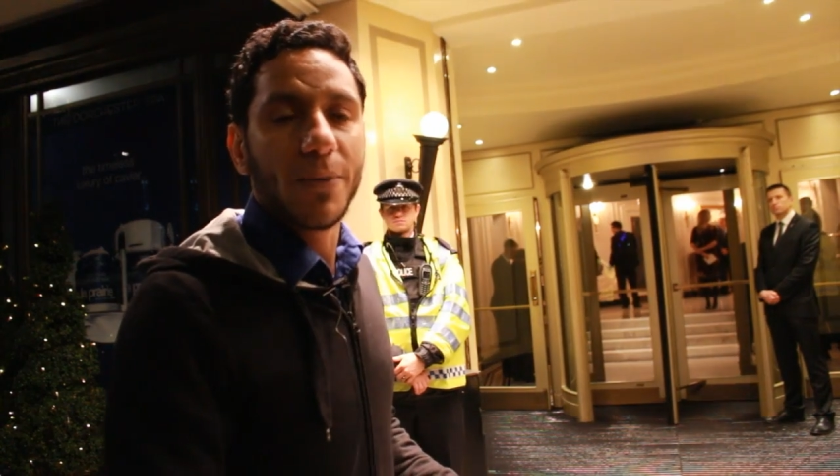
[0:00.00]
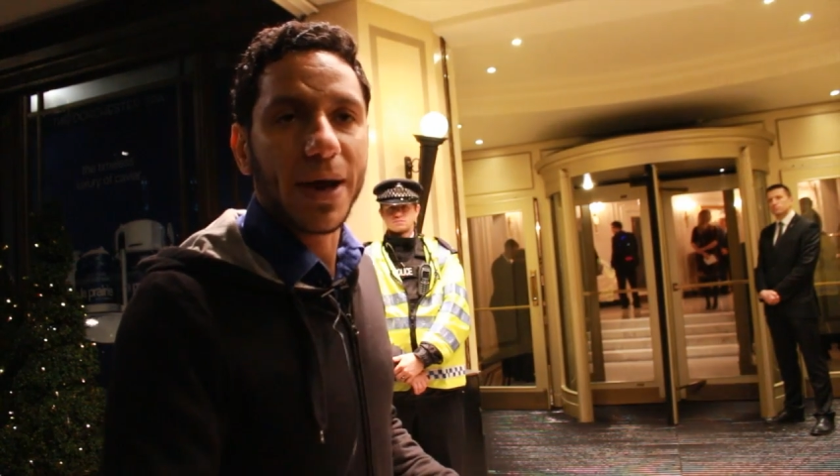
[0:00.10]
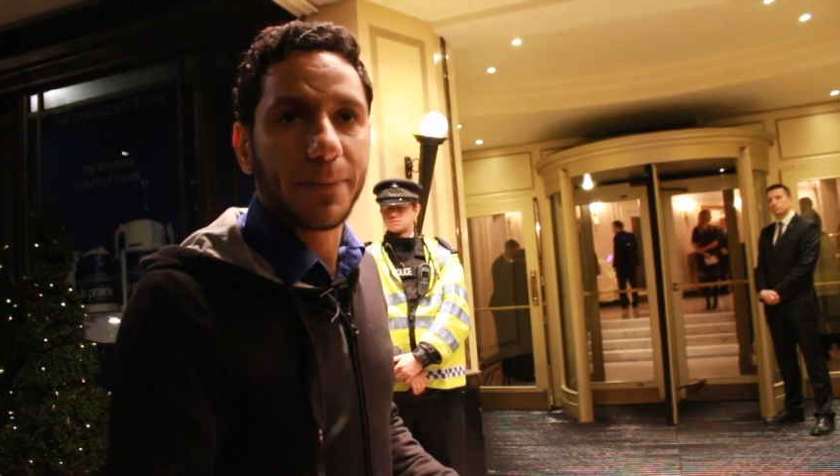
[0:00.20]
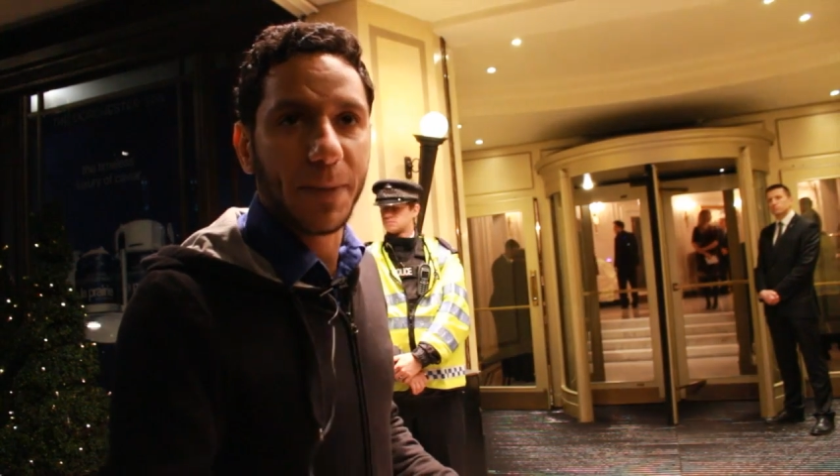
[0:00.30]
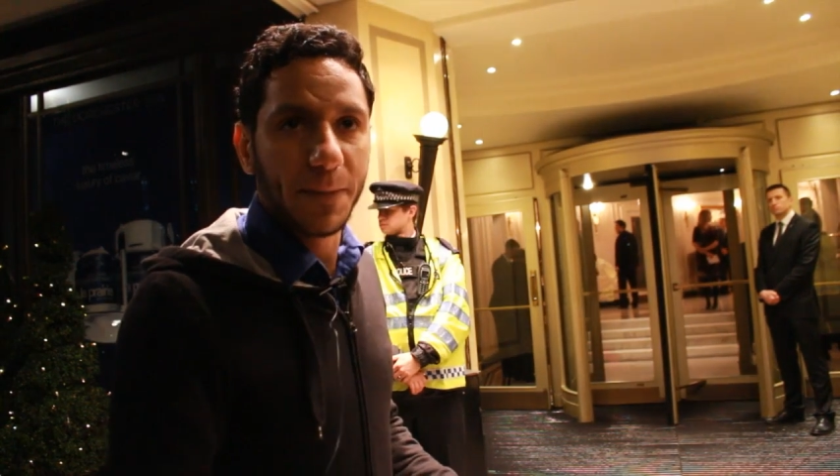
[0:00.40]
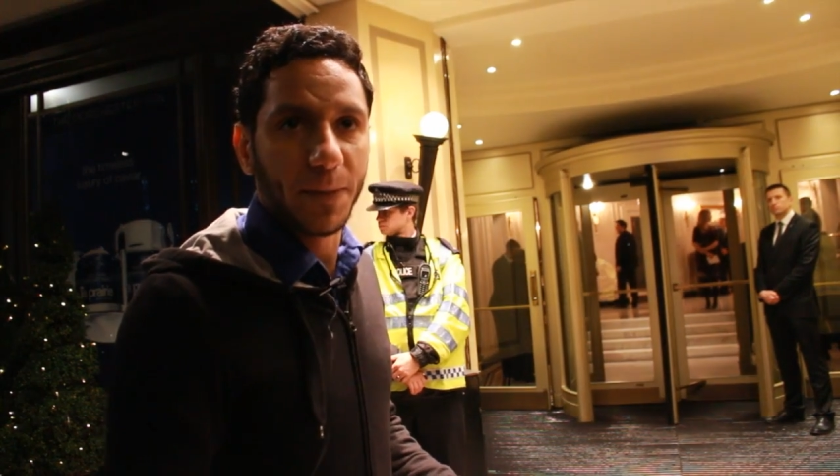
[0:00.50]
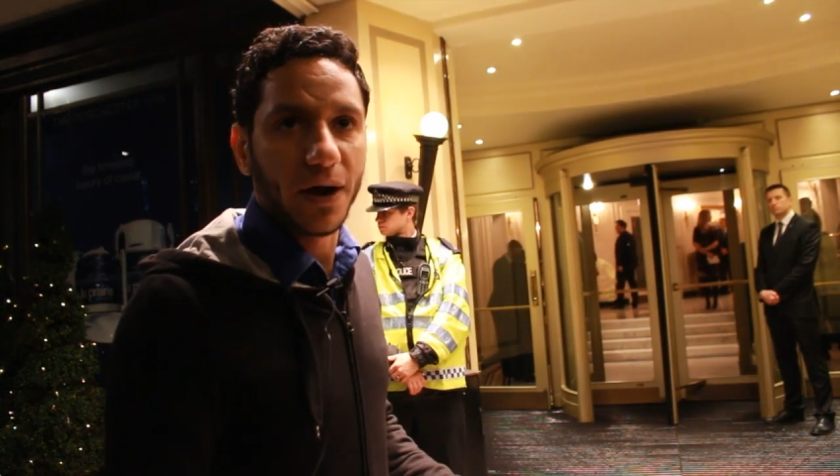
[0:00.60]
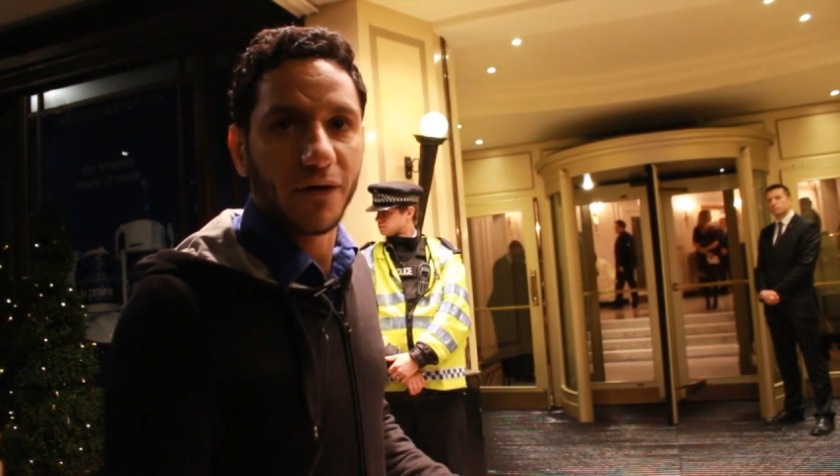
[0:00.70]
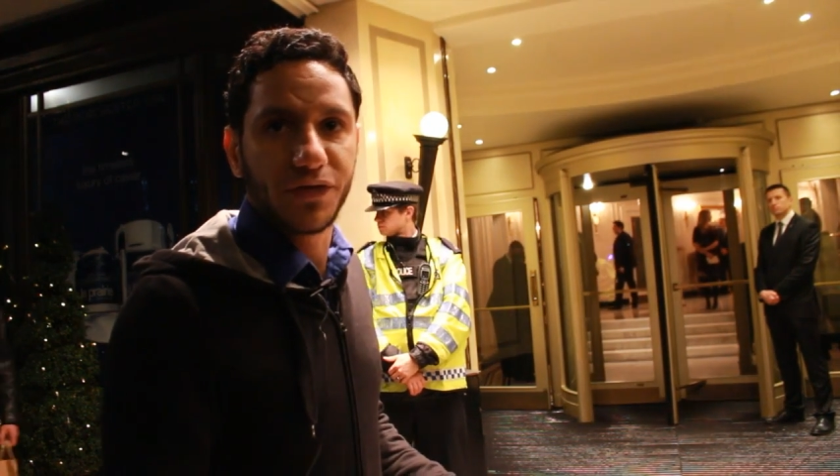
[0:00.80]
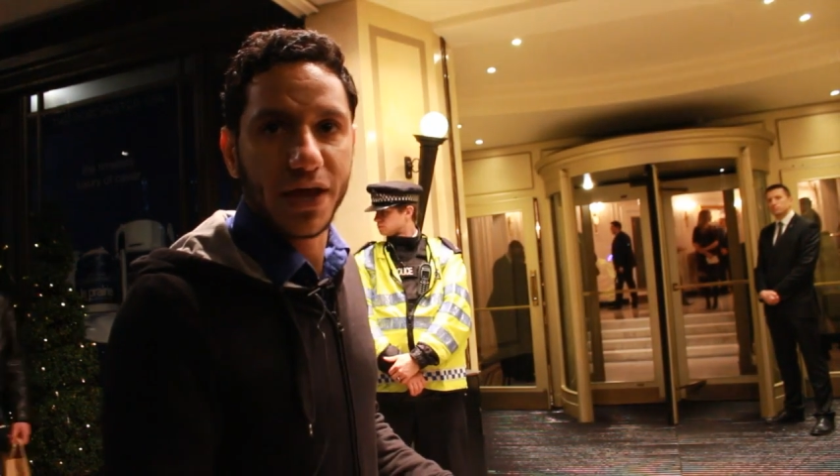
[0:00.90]
where people
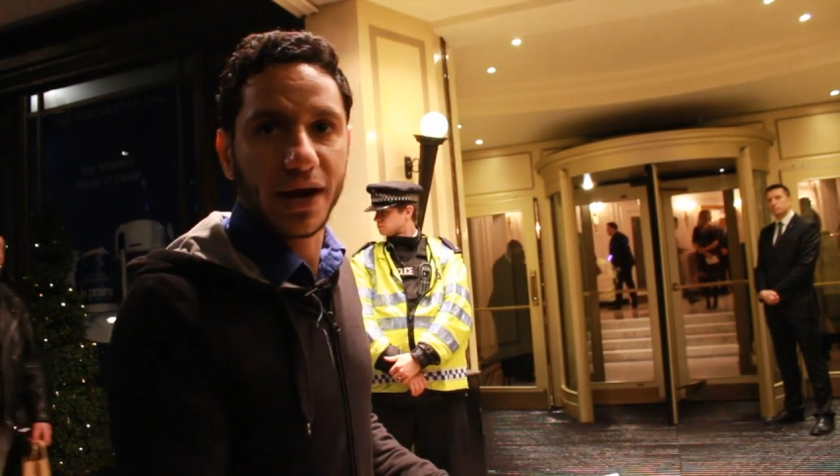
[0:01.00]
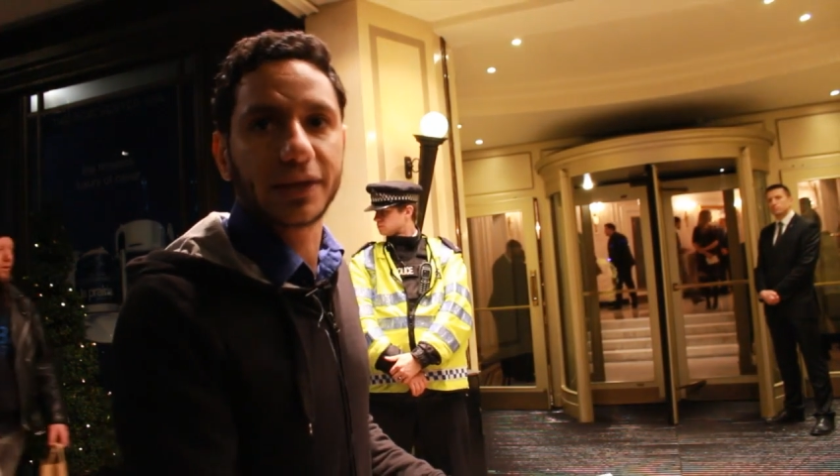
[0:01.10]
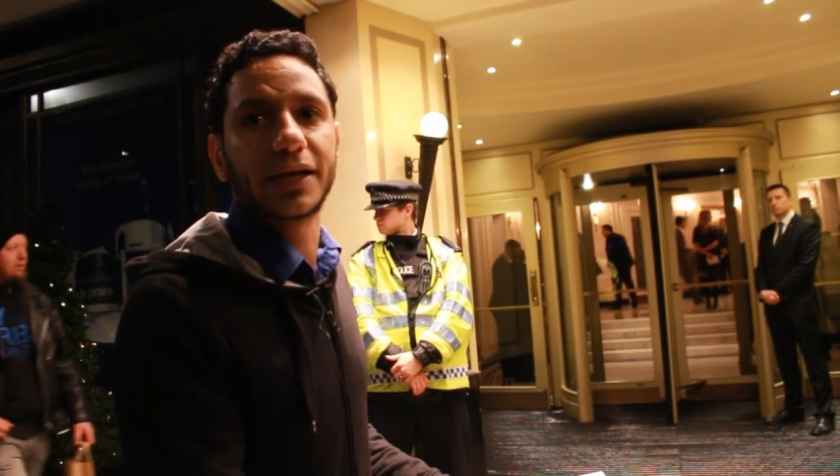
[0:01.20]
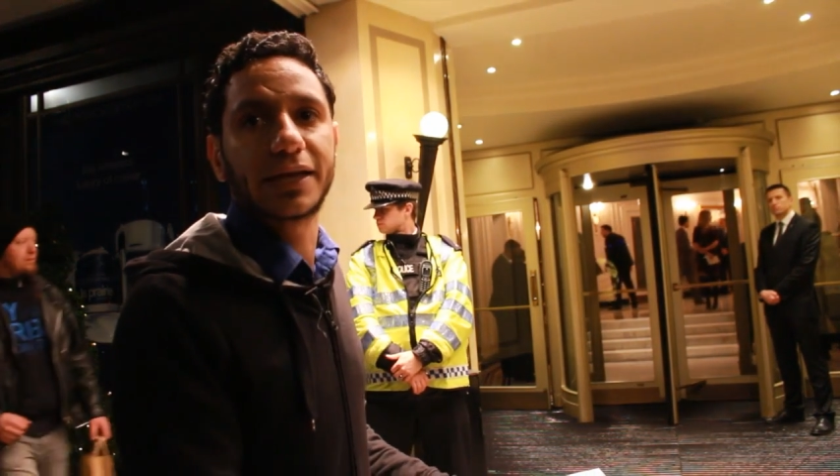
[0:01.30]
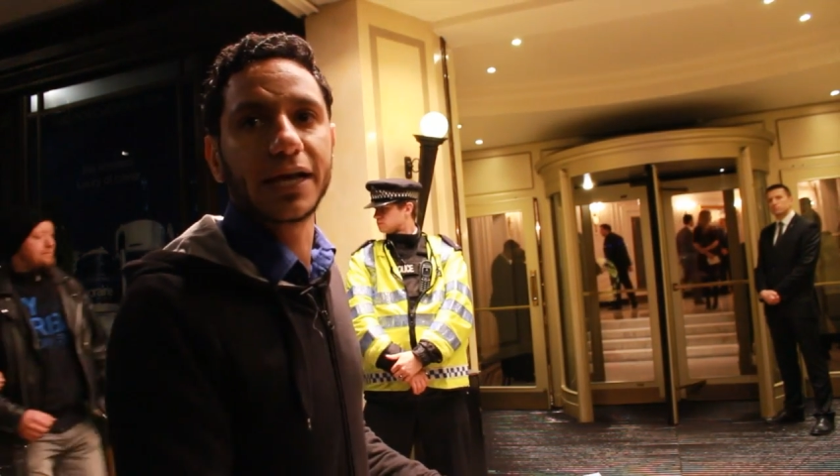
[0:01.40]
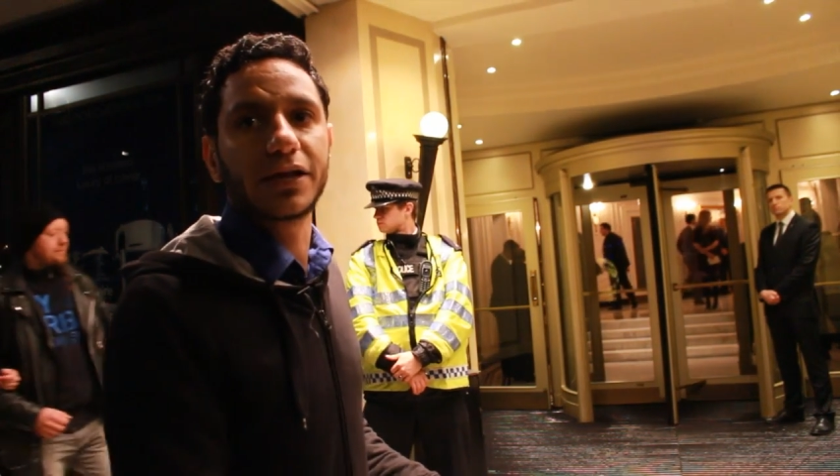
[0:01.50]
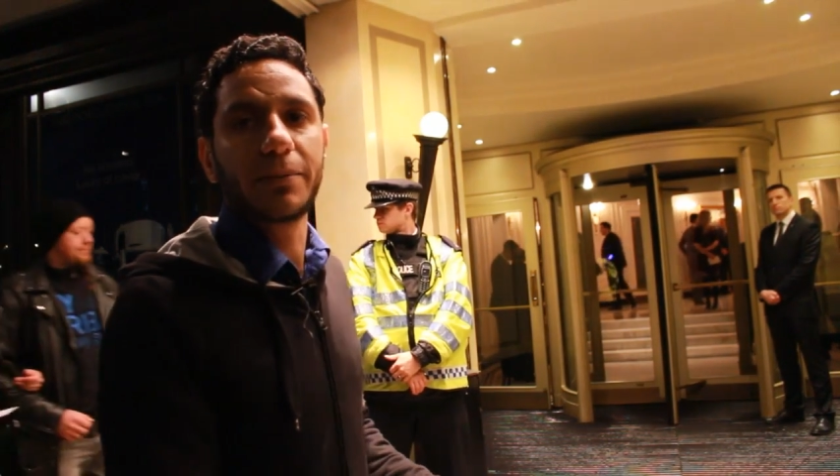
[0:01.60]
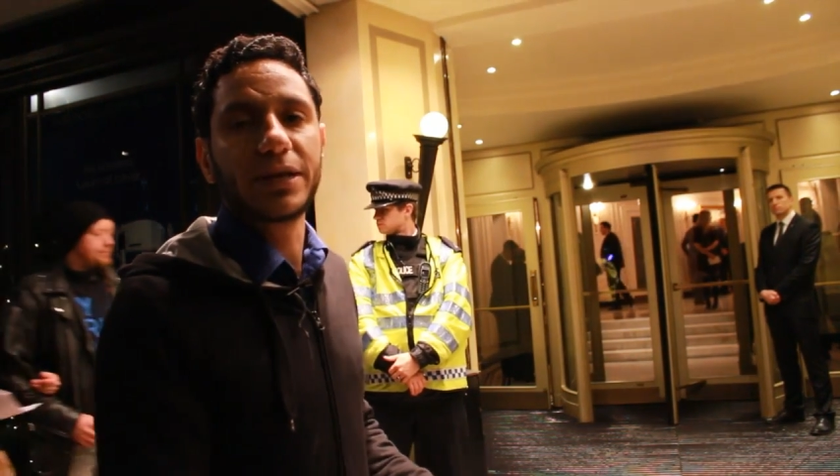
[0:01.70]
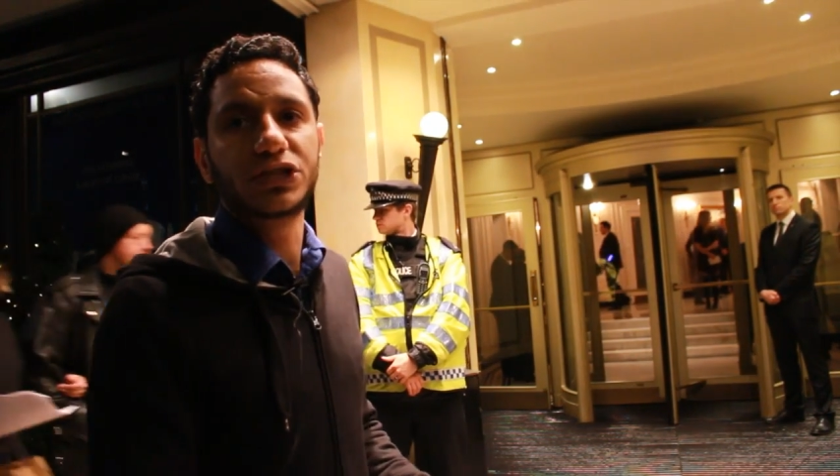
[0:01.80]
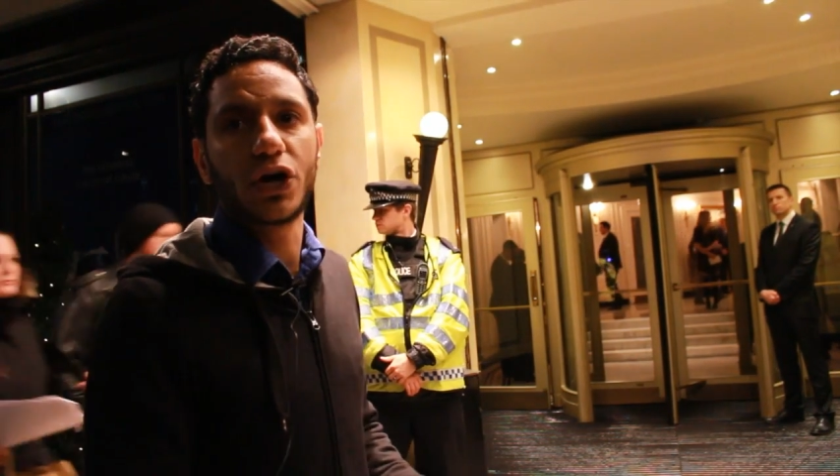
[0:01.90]
of the United Kingdom
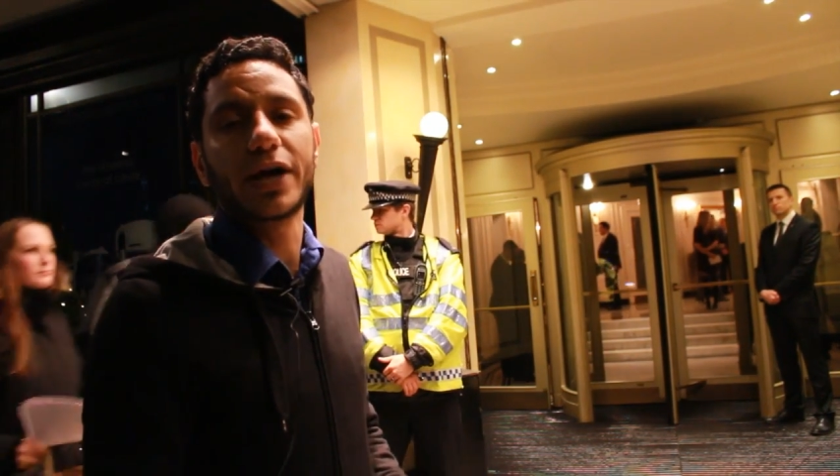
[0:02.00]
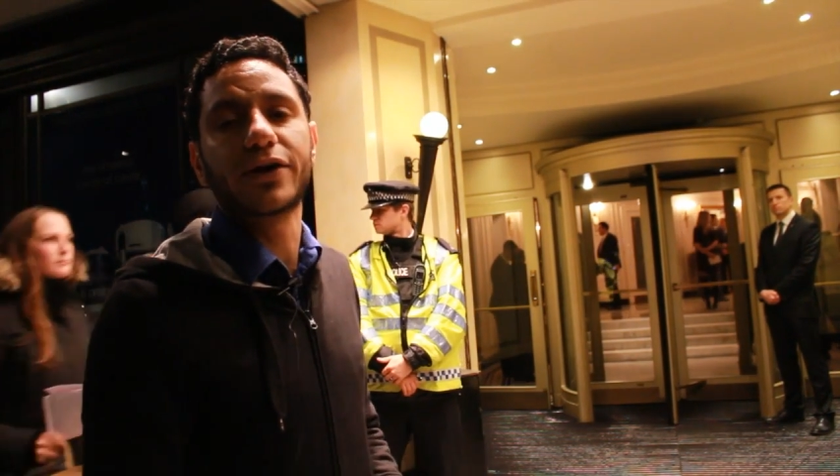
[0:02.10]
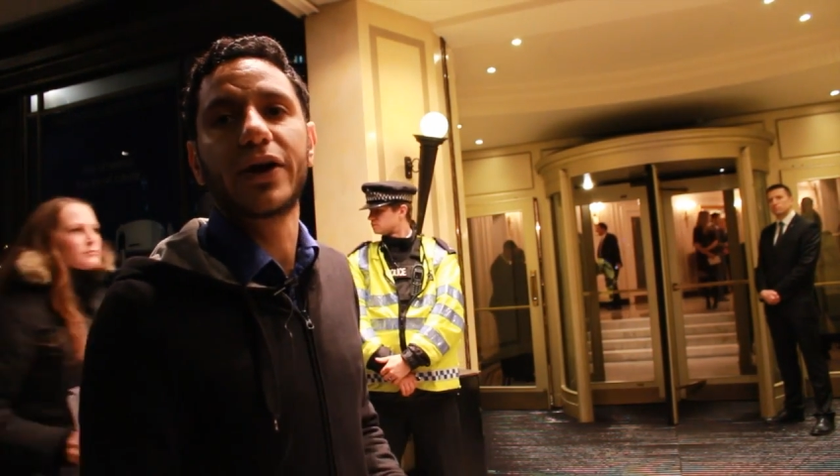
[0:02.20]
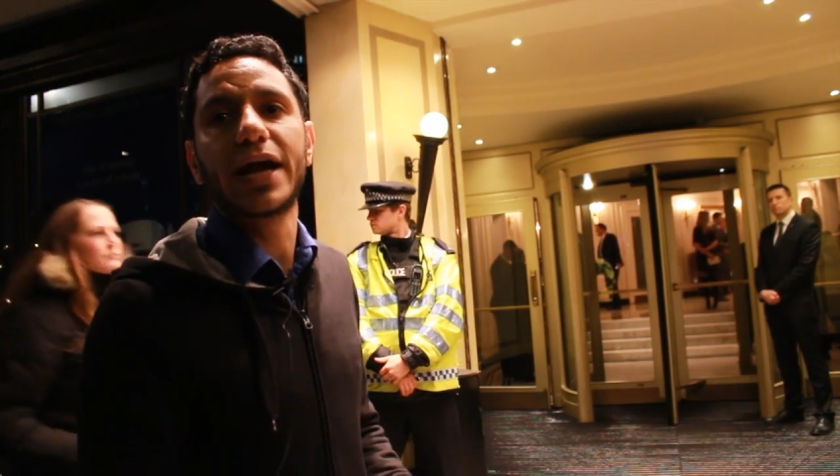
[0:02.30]
enjoying